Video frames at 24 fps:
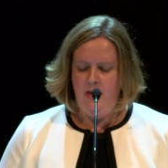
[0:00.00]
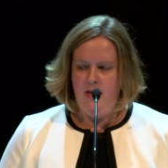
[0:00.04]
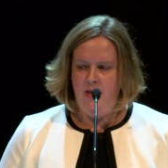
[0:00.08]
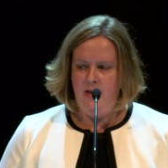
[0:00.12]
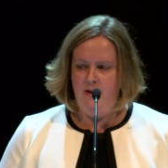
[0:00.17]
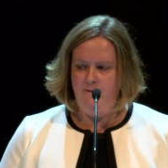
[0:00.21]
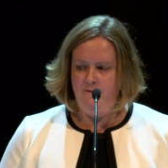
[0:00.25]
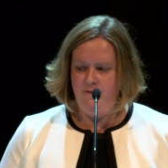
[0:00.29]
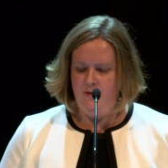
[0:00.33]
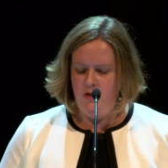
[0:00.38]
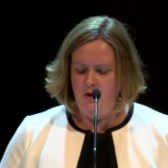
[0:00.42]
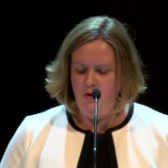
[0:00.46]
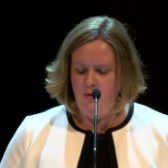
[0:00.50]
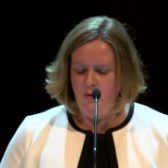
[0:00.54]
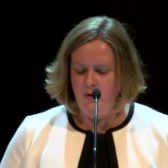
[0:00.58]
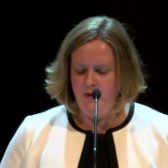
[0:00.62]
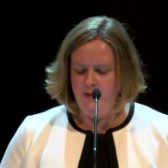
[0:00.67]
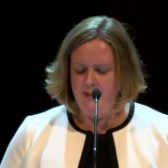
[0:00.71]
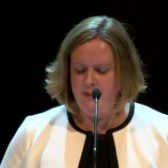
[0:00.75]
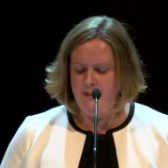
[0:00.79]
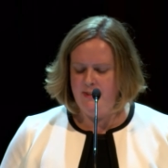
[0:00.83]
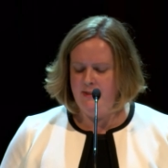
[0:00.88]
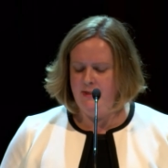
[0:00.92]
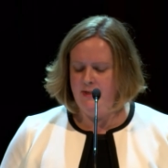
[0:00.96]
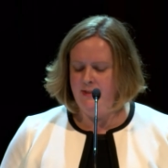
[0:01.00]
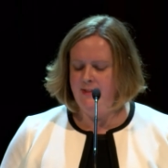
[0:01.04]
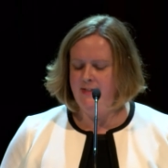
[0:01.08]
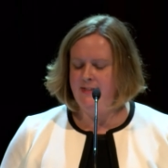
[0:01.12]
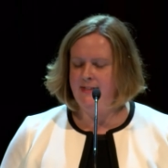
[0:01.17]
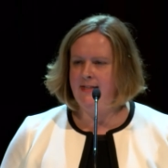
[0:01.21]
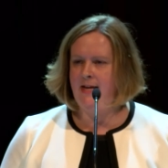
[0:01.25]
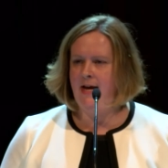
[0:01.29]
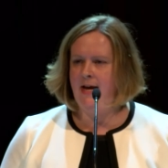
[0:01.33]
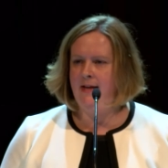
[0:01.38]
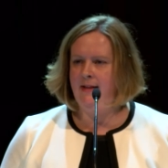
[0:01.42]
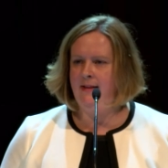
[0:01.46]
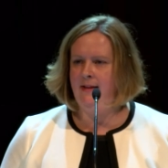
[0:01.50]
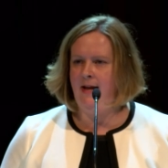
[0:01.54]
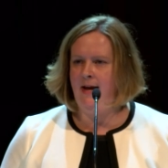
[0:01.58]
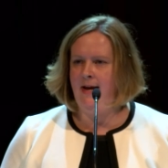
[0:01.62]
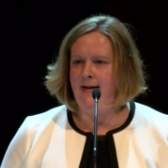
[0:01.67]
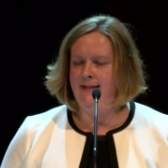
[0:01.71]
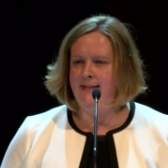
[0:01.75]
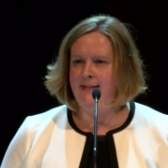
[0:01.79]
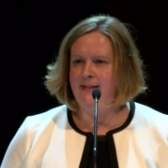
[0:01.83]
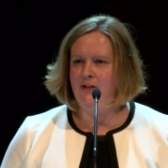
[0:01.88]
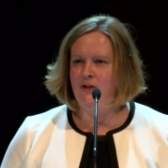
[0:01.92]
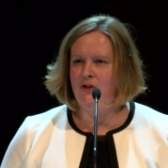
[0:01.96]
If you are still on the
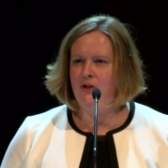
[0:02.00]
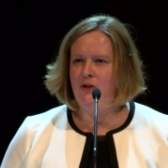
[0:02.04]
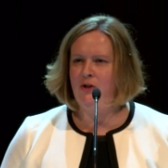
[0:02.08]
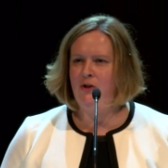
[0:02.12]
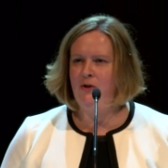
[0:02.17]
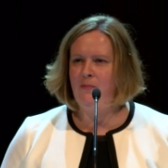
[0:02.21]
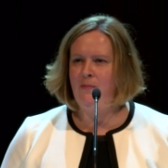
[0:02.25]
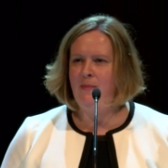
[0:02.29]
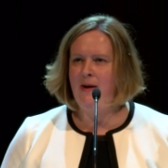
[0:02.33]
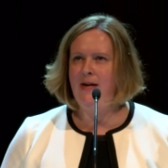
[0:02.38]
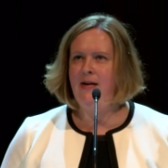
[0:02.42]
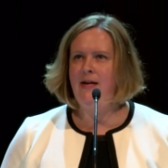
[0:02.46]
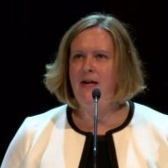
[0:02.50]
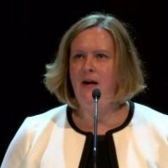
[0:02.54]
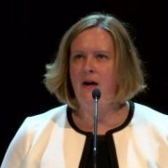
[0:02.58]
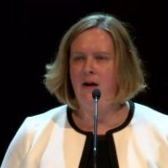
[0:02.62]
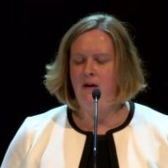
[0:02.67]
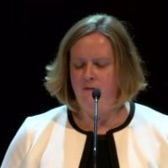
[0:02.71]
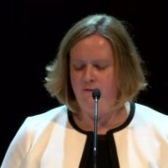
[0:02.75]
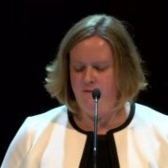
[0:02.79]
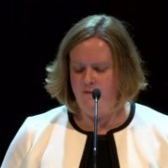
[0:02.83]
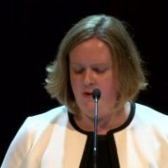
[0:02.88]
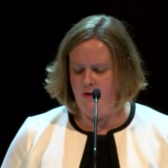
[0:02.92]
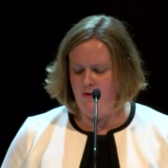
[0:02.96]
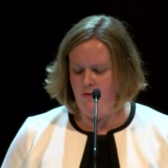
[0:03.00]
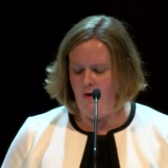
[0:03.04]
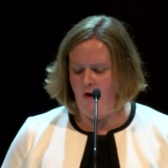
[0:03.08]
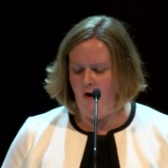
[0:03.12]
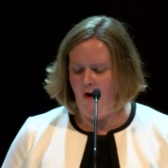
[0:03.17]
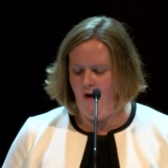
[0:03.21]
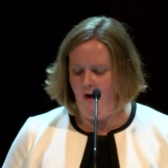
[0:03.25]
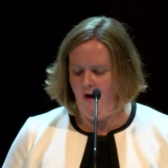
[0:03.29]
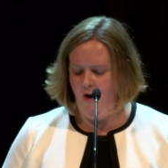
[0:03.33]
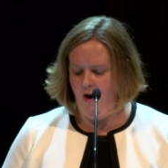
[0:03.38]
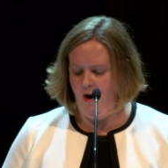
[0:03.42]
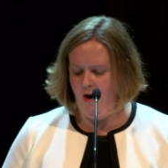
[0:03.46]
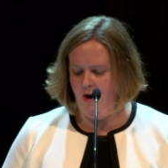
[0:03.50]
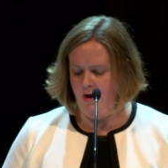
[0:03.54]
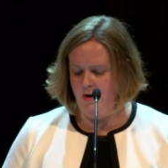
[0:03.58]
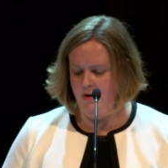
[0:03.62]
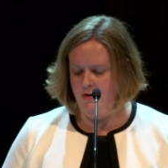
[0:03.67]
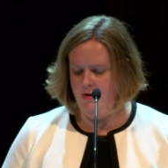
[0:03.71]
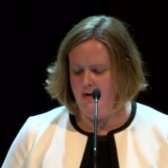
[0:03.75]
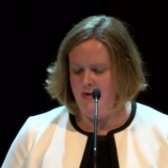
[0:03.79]
sidelines, and too many of you are,